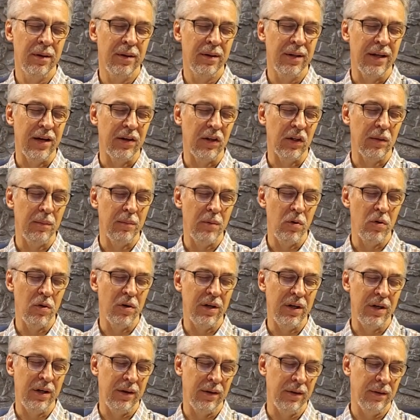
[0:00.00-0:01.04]
that
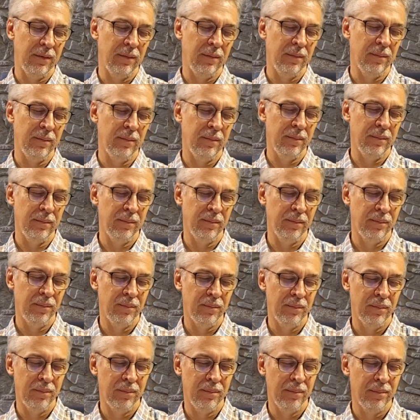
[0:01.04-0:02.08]
community
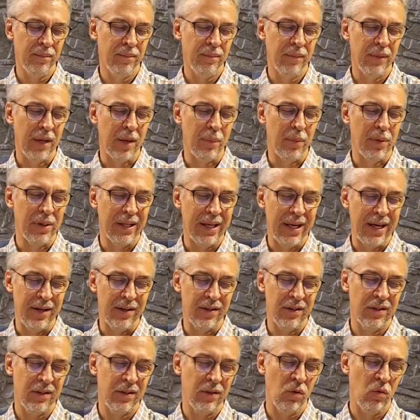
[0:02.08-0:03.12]
that
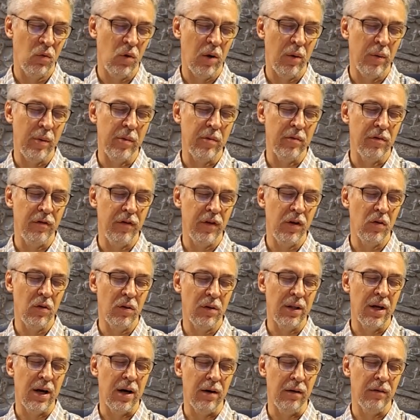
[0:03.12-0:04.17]
place where we would feel
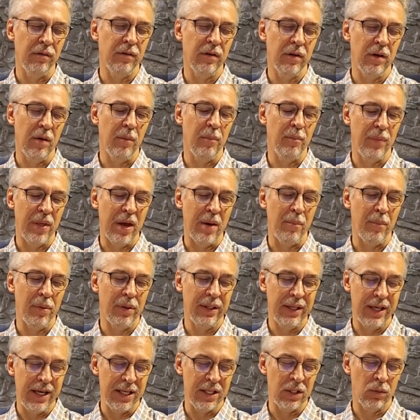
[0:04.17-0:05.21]
loved, that
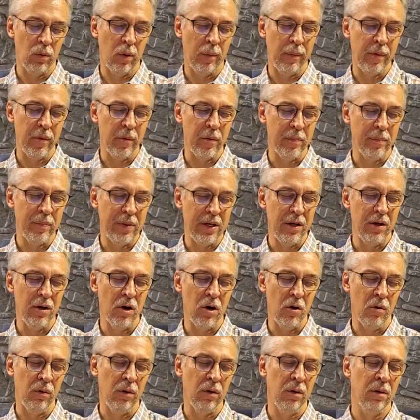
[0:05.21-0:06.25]
place where we would be
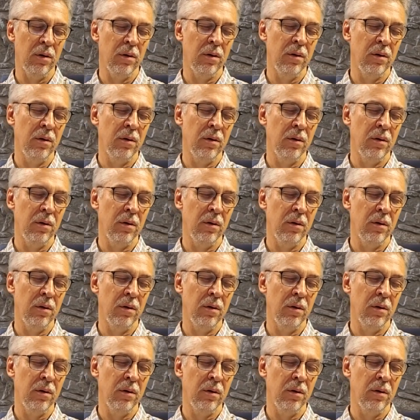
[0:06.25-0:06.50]
known,